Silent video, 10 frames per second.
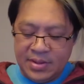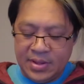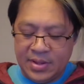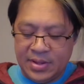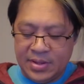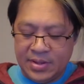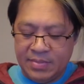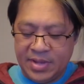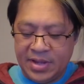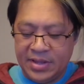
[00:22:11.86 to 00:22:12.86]

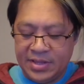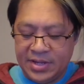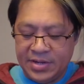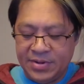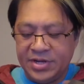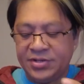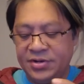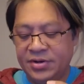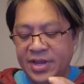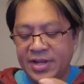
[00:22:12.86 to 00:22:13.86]
BioLite, register
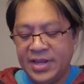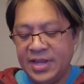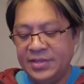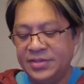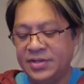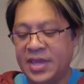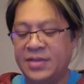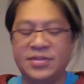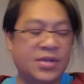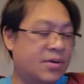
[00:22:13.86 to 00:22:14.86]
your headlamps. Okay,
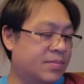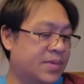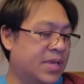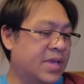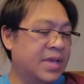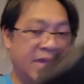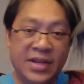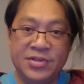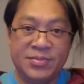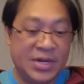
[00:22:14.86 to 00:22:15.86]
so it
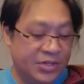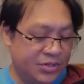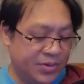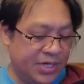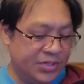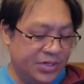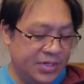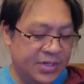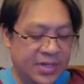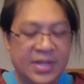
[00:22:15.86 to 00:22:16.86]
is
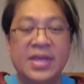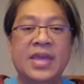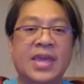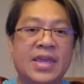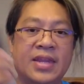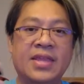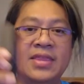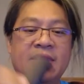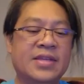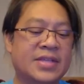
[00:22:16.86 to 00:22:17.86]
registration, and
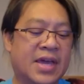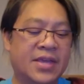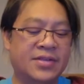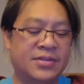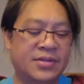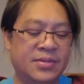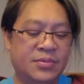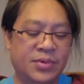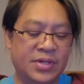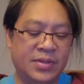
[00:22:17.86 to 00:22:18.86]
in this I
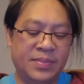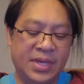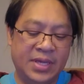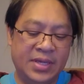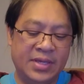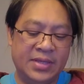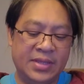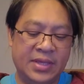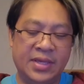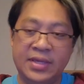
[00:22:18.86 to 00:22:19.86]
assume will be
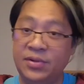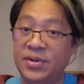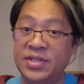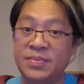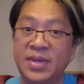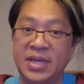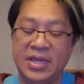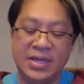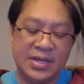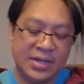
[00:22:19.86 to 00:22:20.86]
the
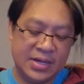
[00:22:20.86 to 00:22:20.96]
USB,